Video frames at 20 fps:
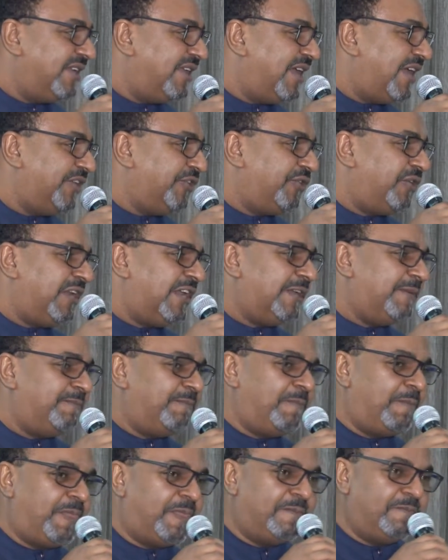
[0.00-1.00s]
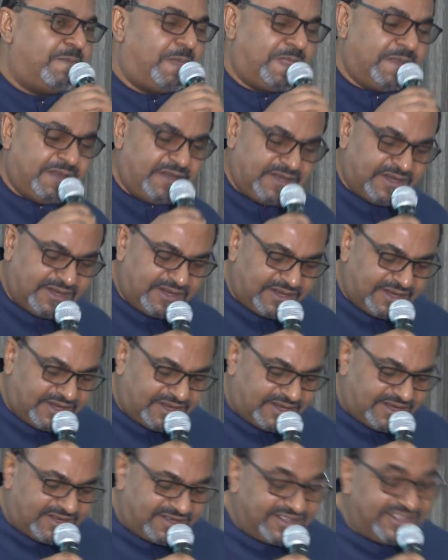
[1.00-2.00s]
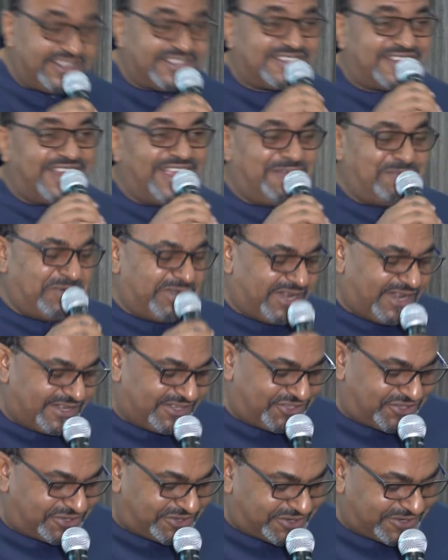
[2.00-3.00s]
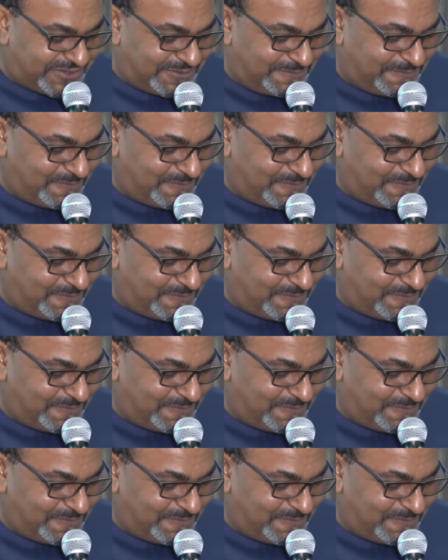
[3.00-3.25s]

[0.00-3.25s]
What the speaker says: Ayoola. Yes, I am a Nigerian.